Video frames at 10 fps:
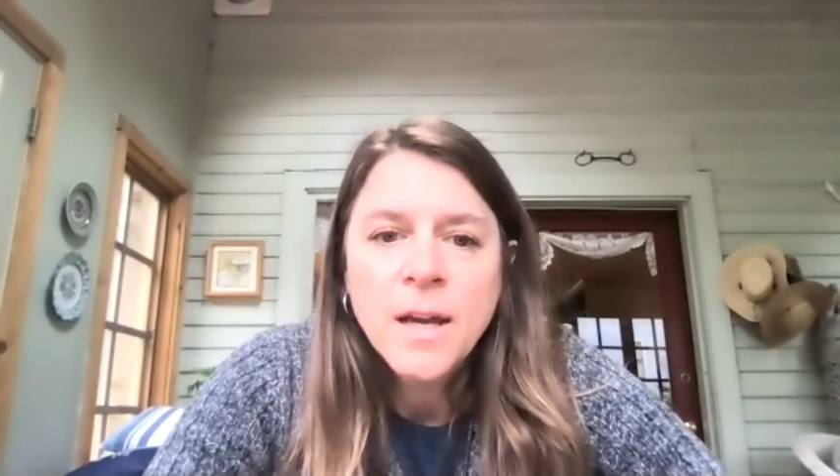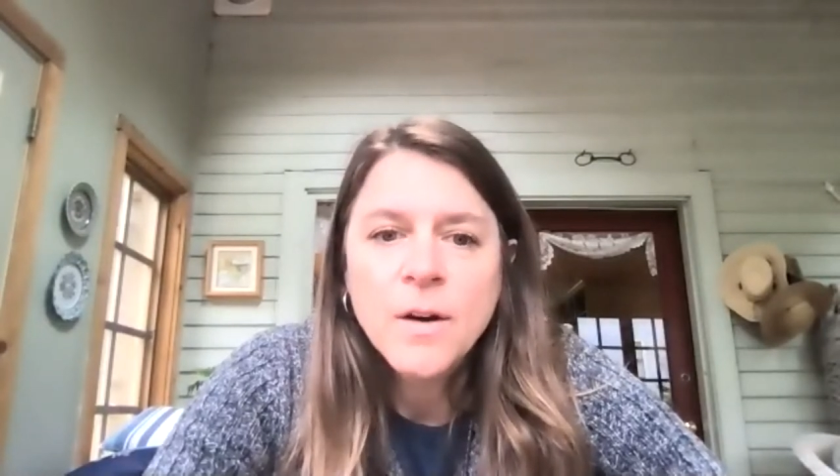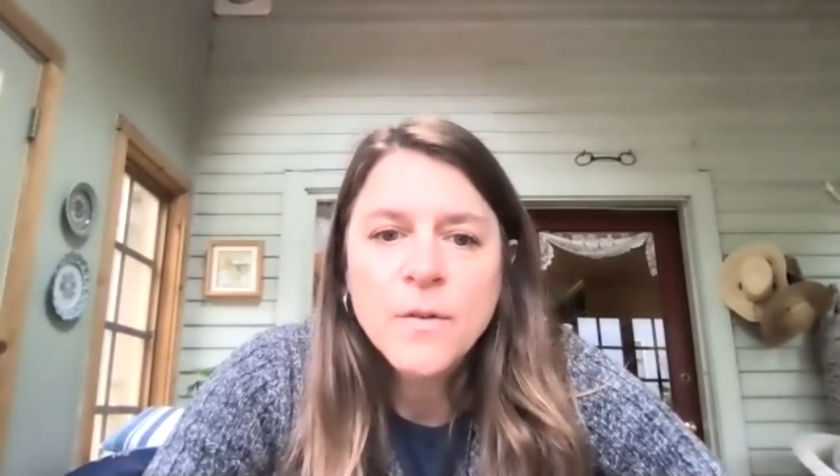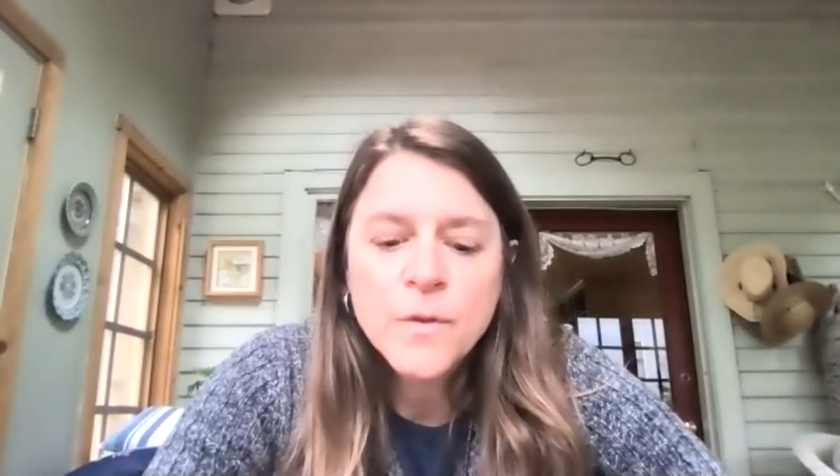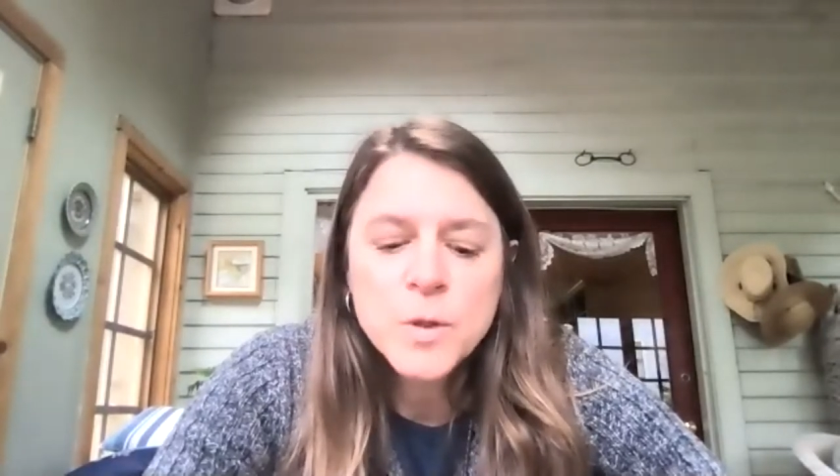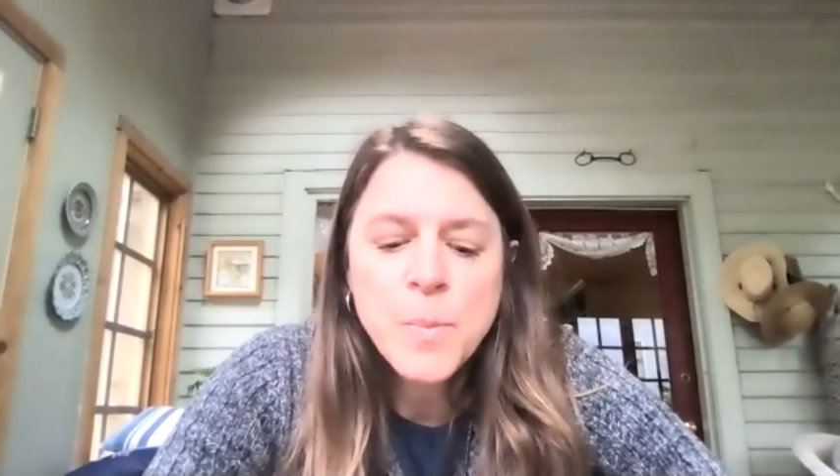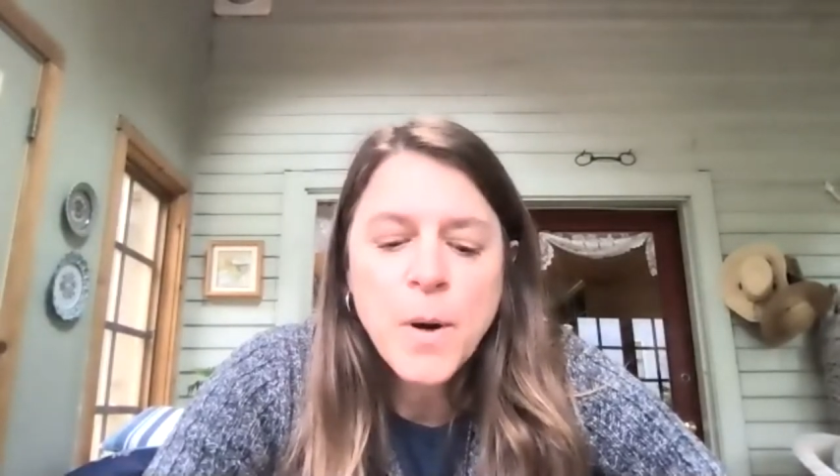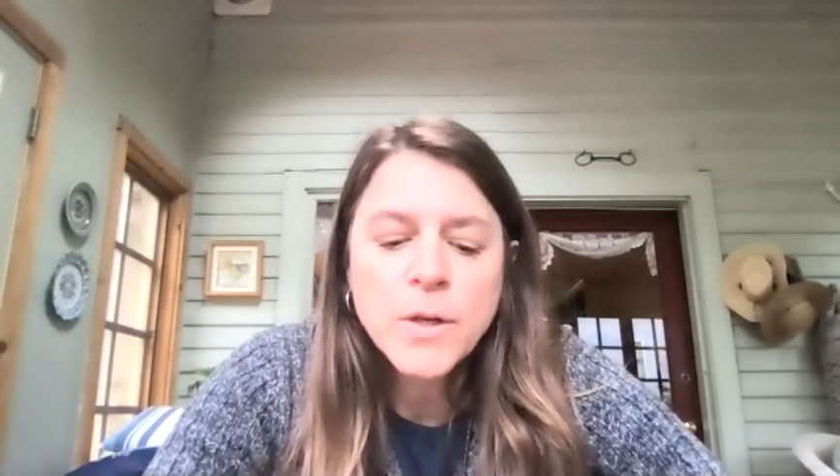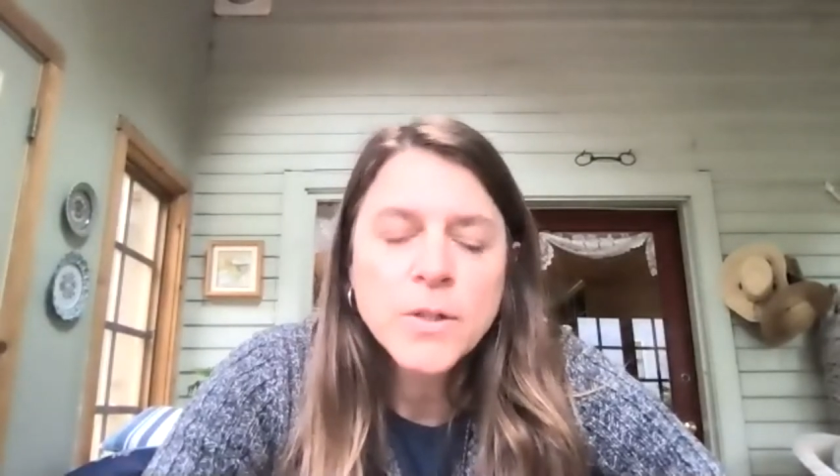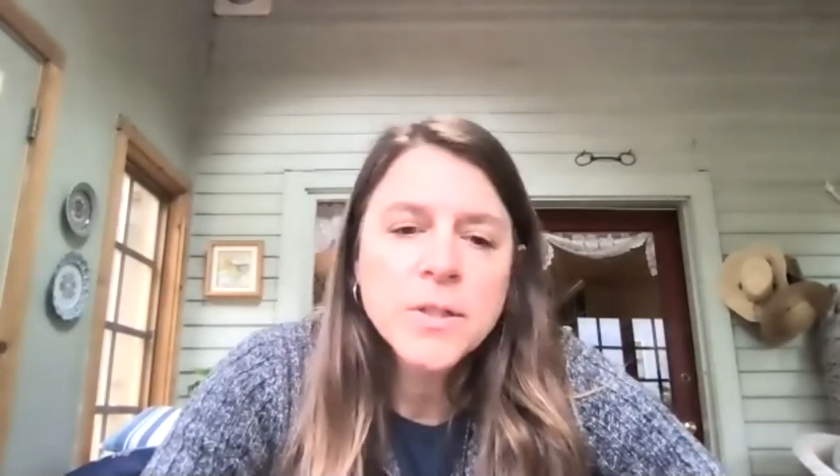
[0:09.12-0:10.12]
Our first
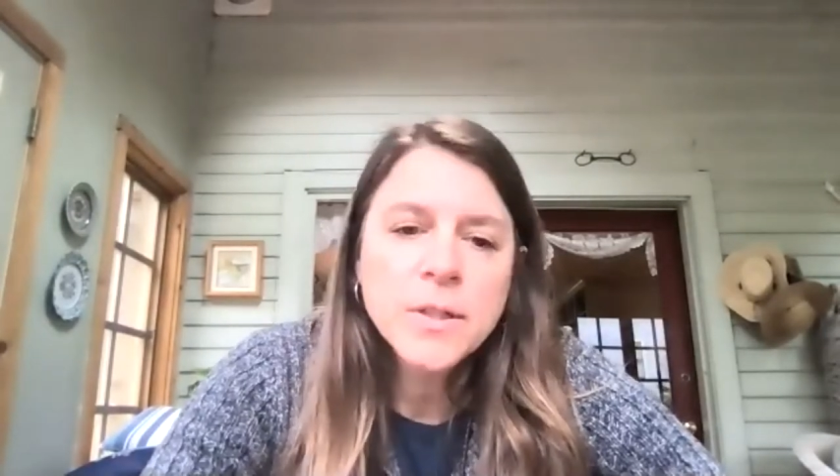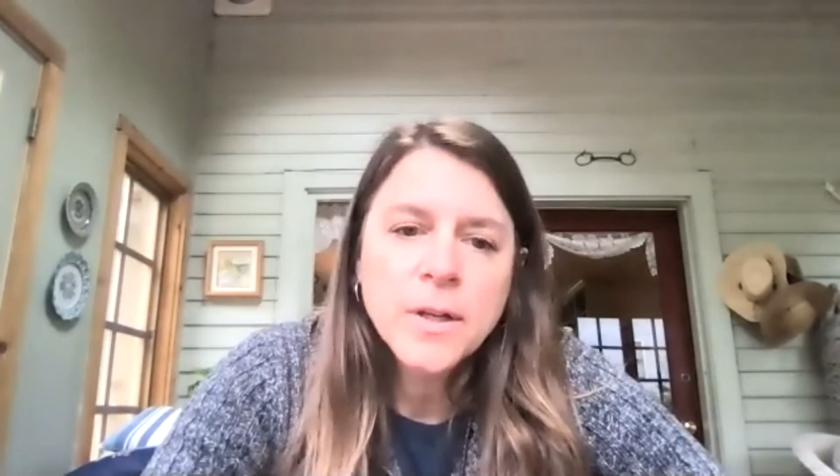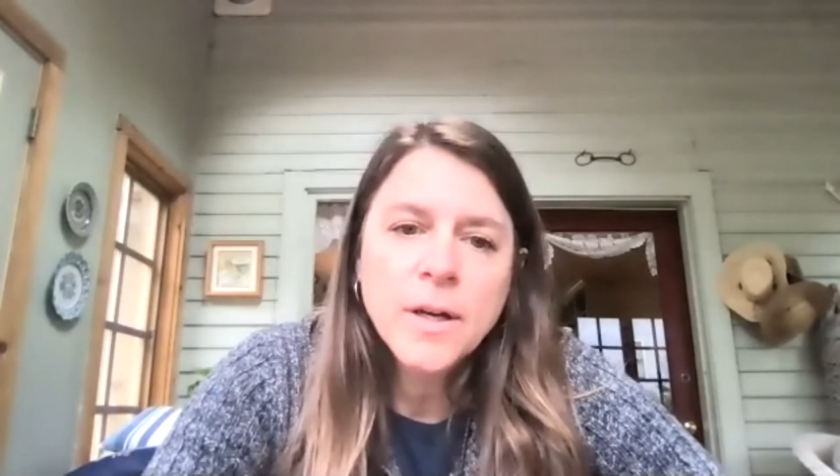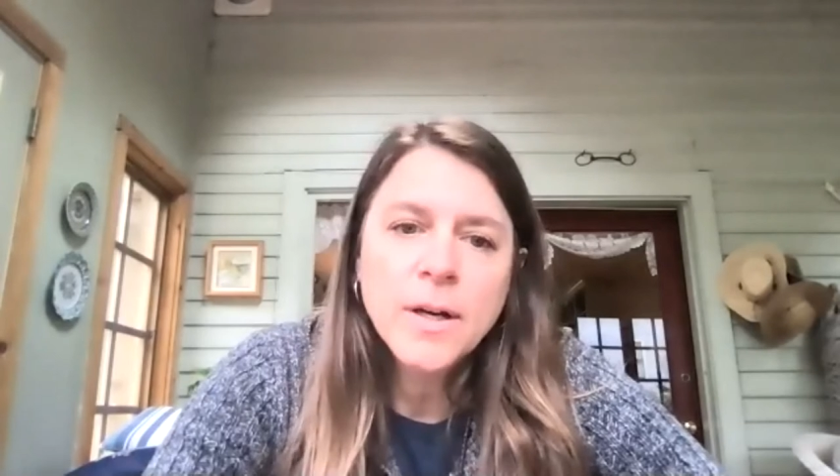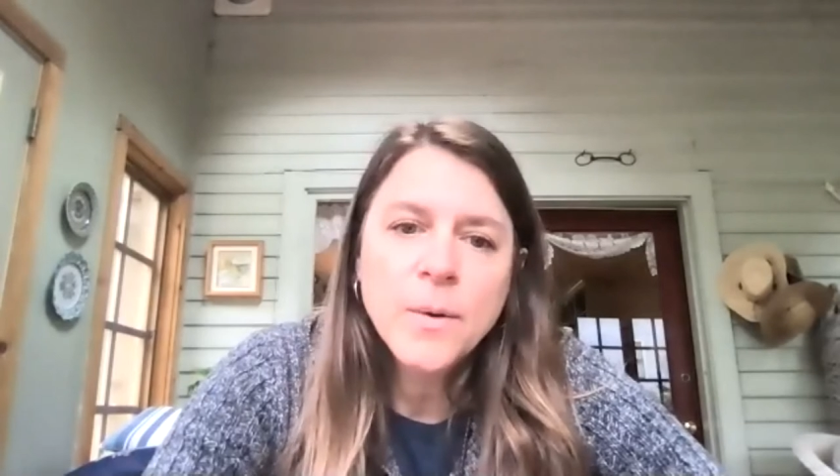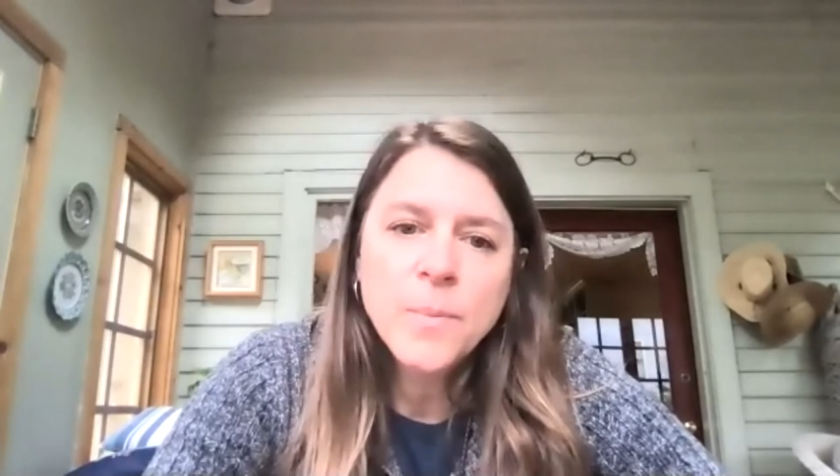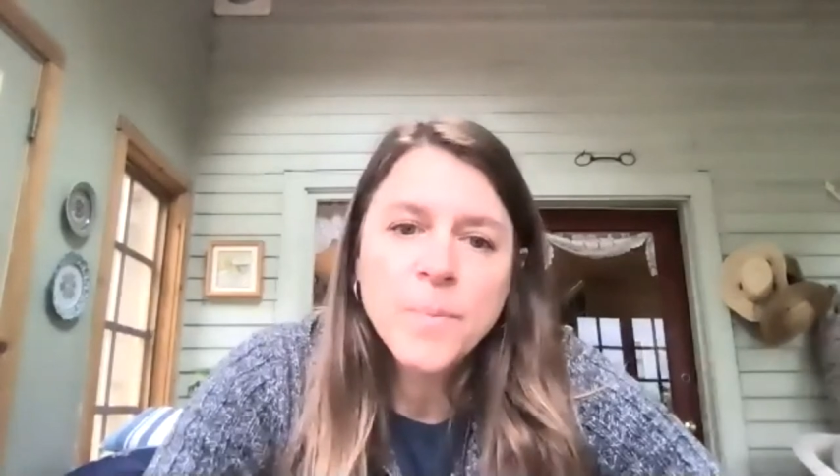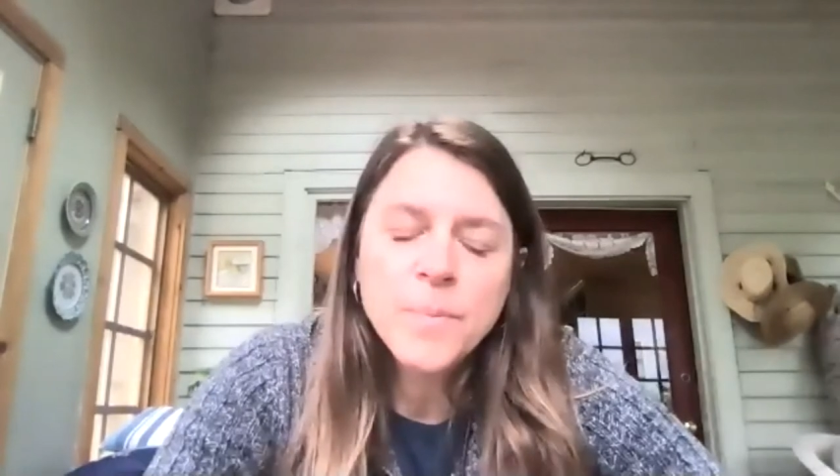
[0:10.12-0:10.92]
part uh,